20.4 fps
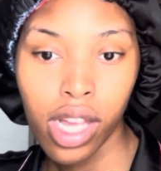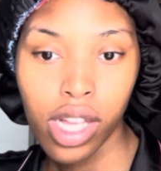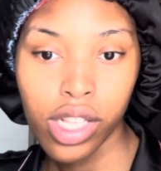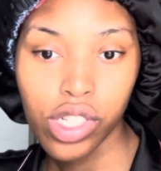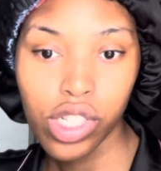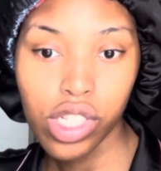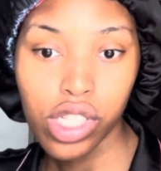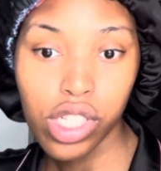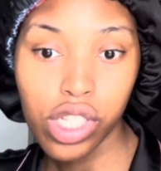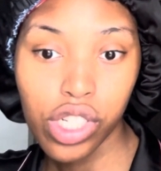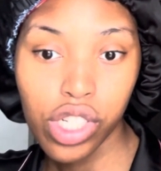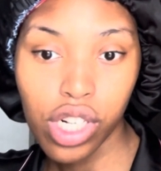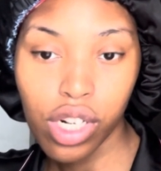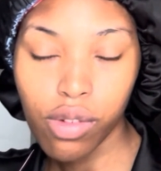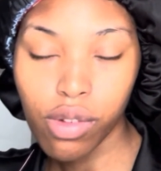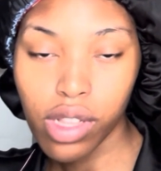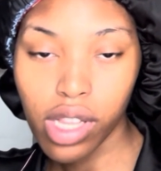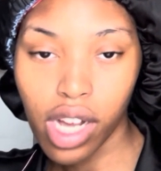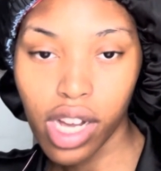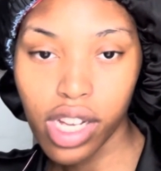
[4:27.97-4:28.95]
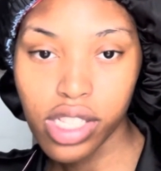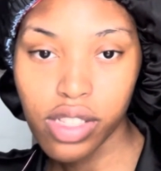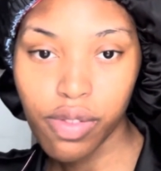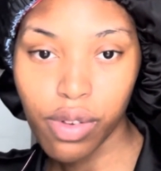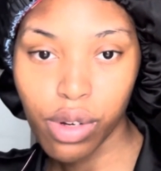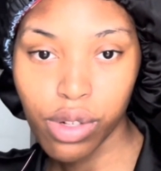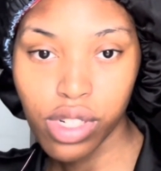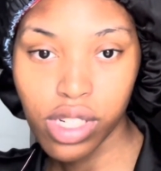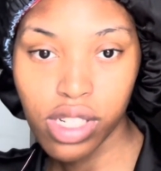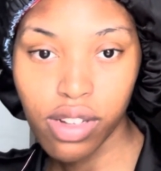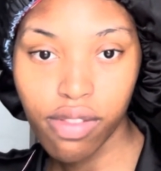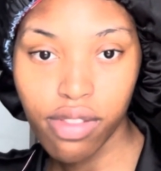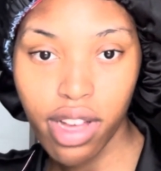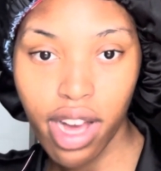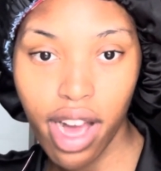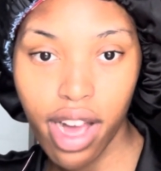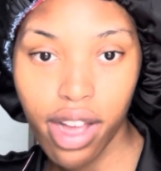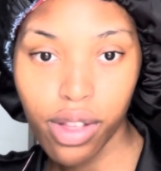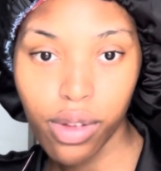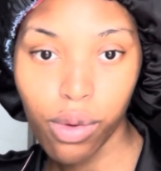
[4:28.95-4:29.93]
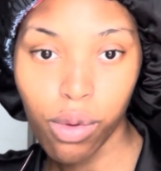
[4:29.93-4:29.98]
just a generalized version of
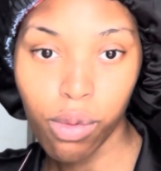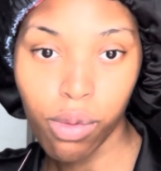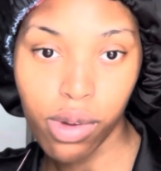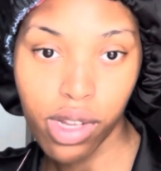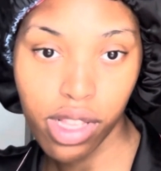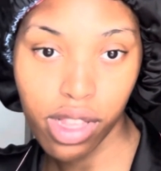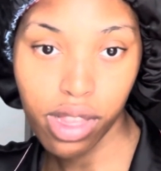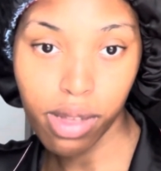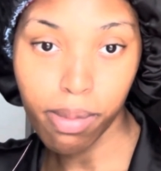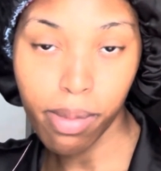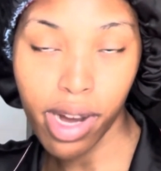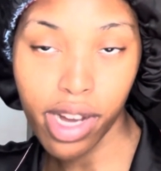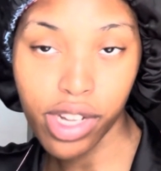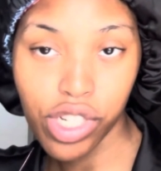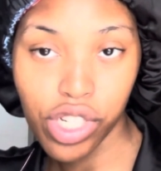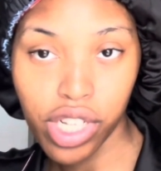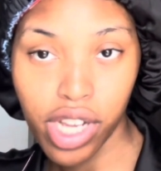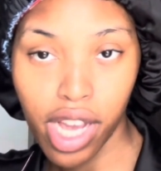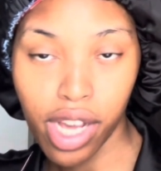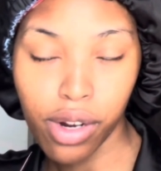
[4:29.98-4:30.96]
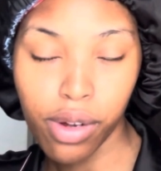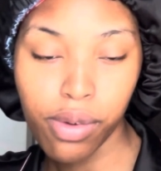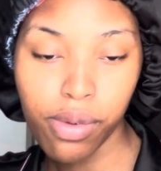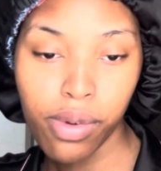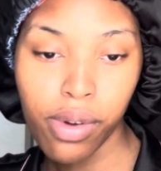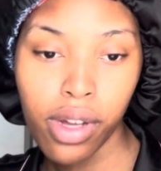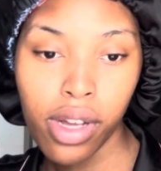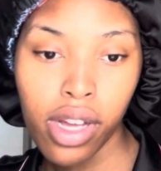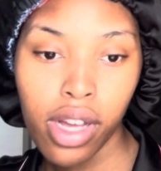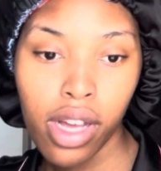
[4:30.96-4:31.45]
that with my channel,